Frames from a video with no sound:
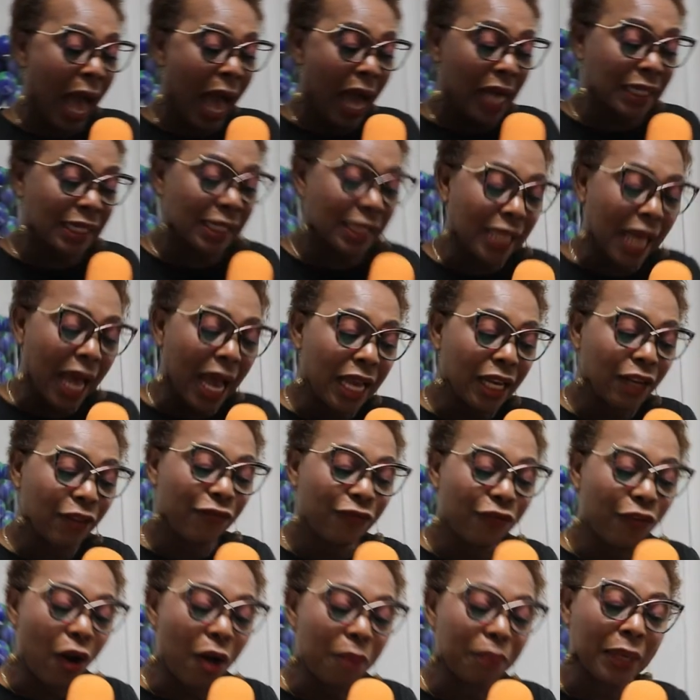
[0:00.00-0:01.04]
Aside
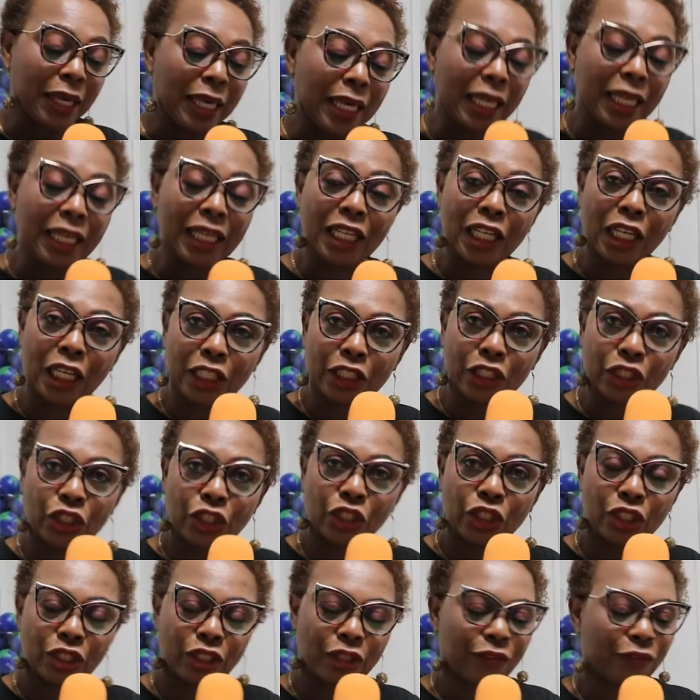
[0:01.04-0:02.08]
from
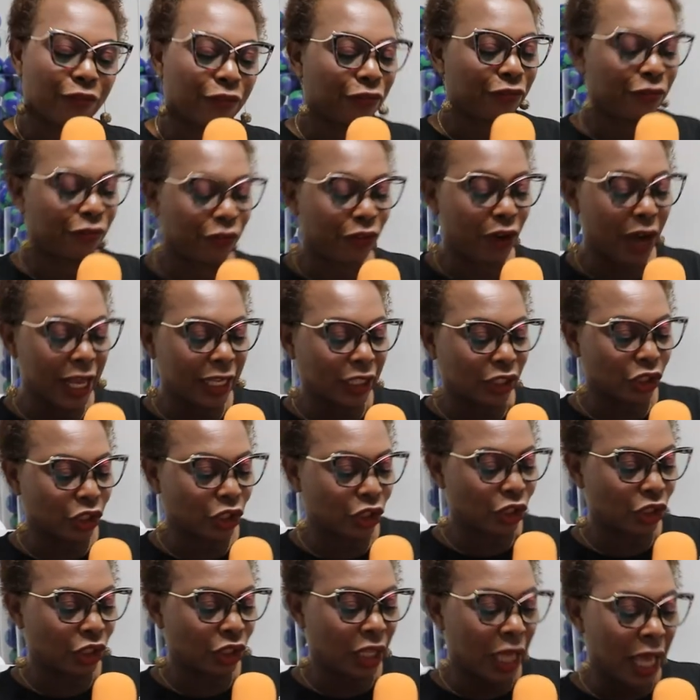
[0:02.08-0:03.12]
English,
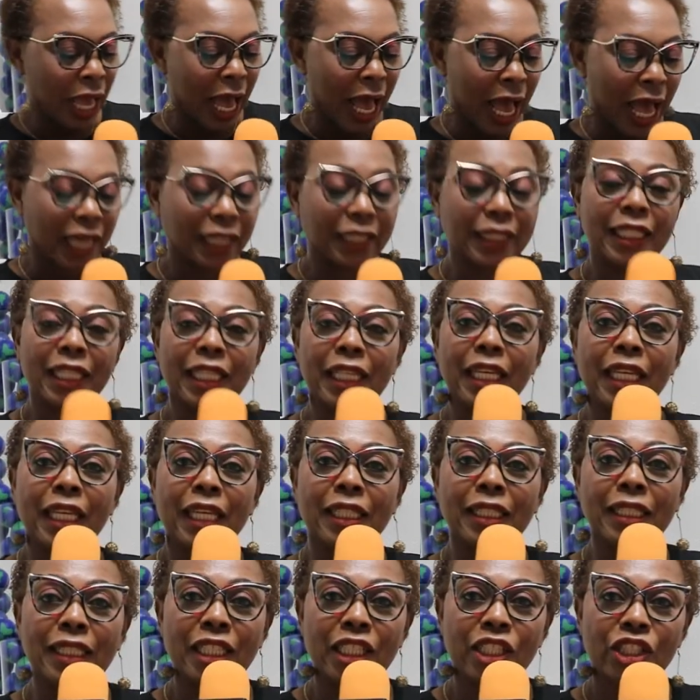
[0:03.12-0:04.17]
French, and the
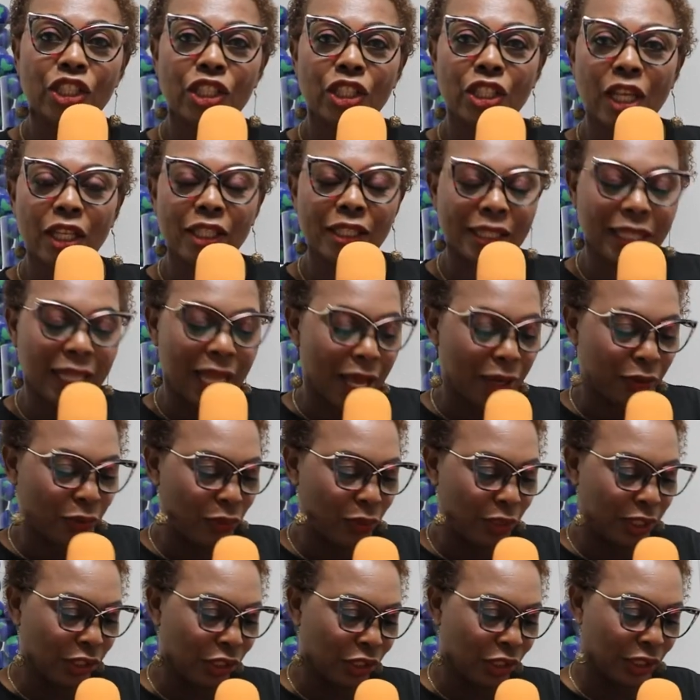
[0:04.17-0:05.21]
indigenous
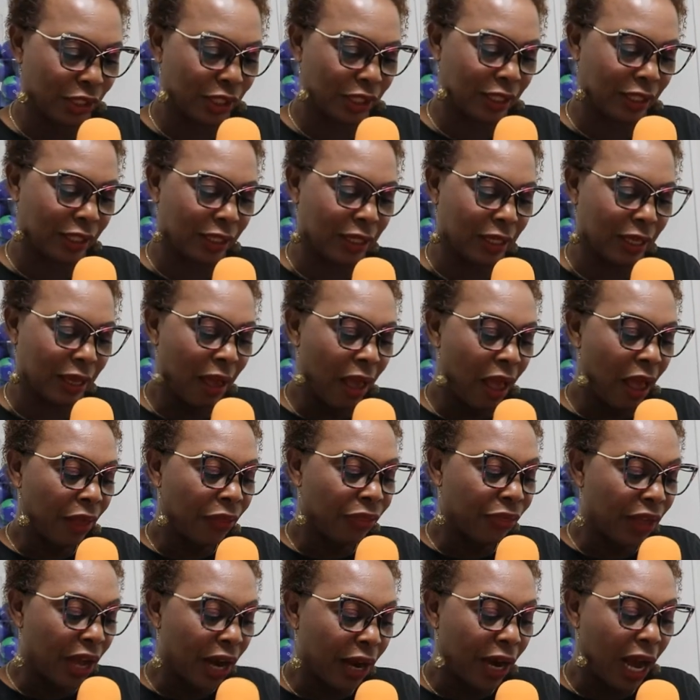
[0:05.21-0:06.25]
languages,
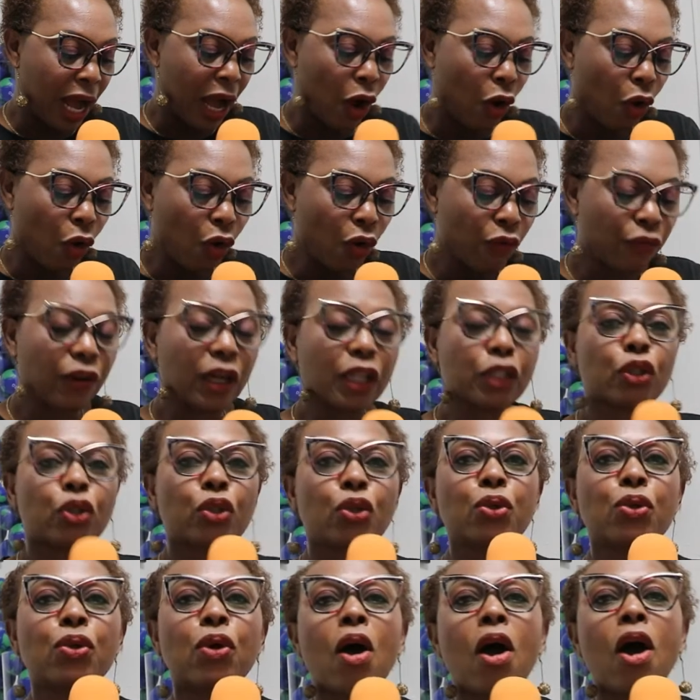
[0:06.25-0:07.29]
there are over
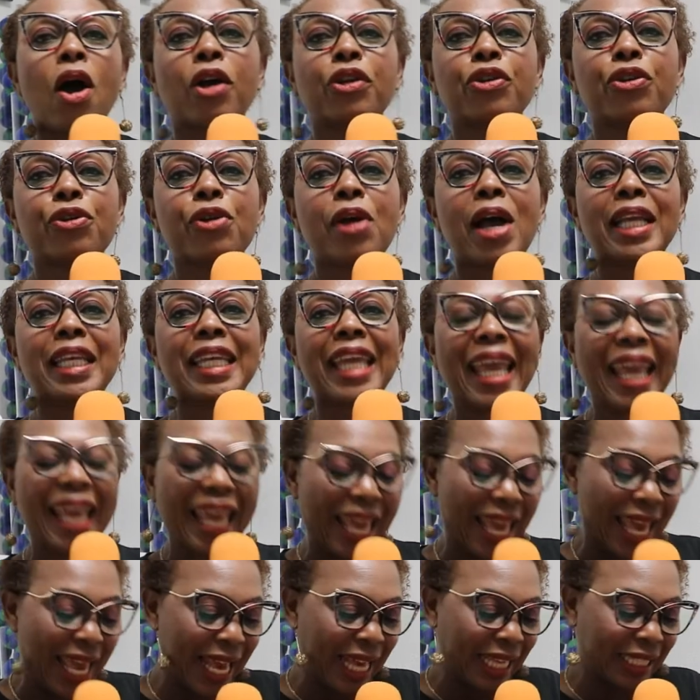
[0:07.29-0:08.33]

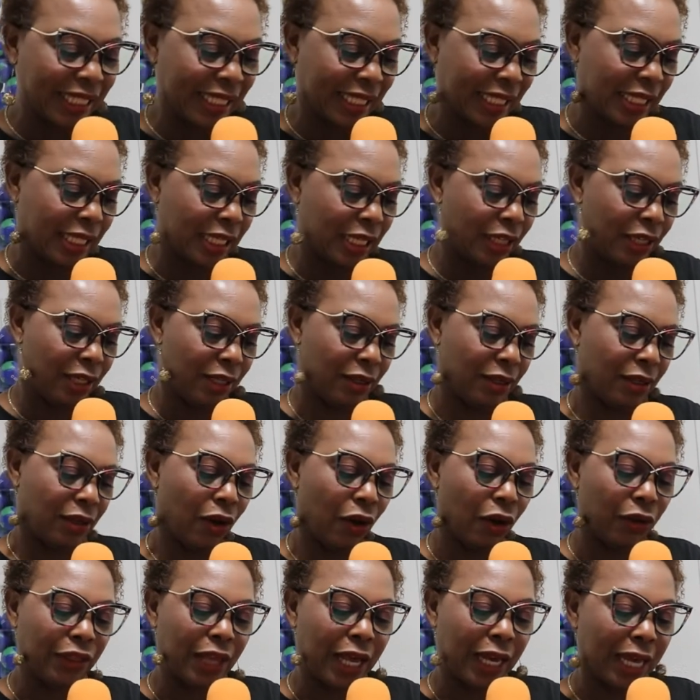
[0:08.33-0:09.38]
280
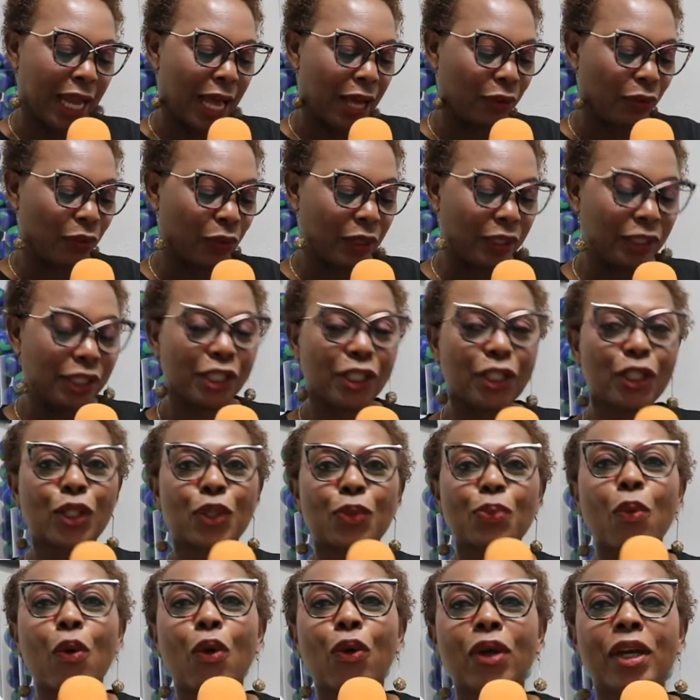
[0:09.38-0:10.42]
other languages
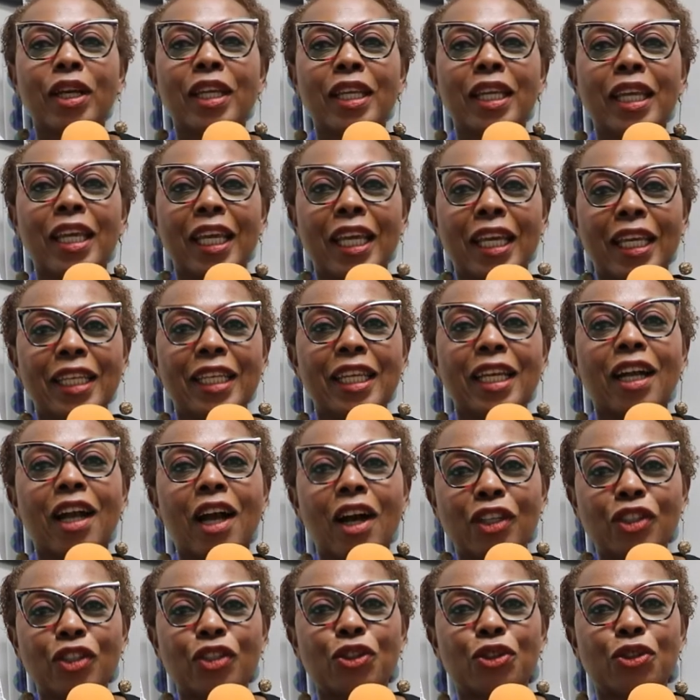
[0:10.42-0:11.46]
spoken in the
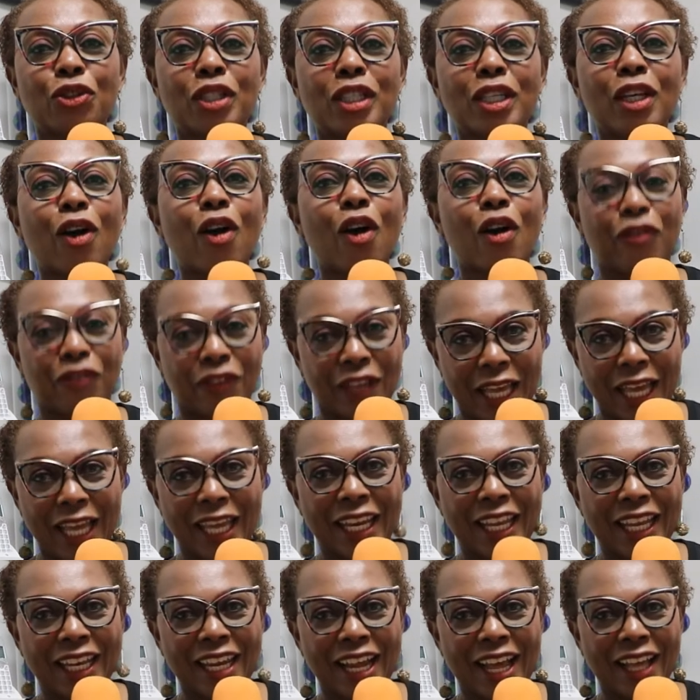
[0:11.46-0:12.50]
country of
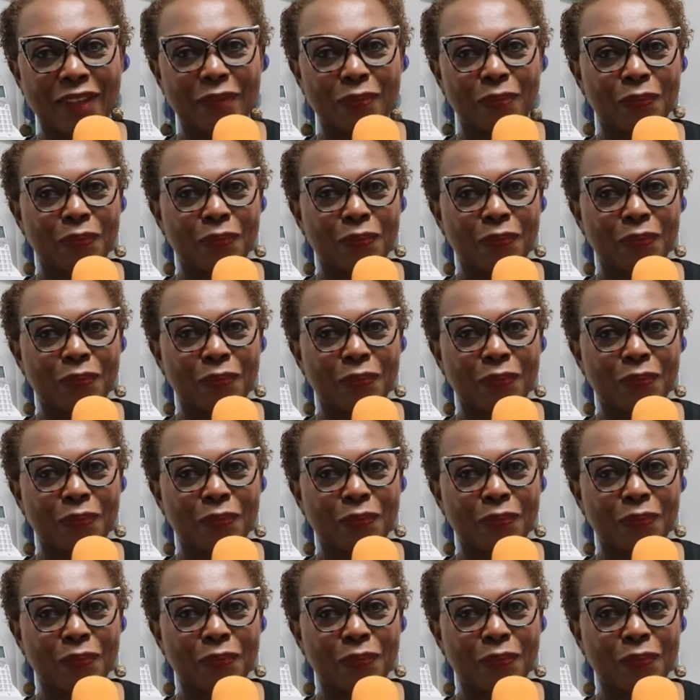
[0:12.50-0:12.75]
Canada.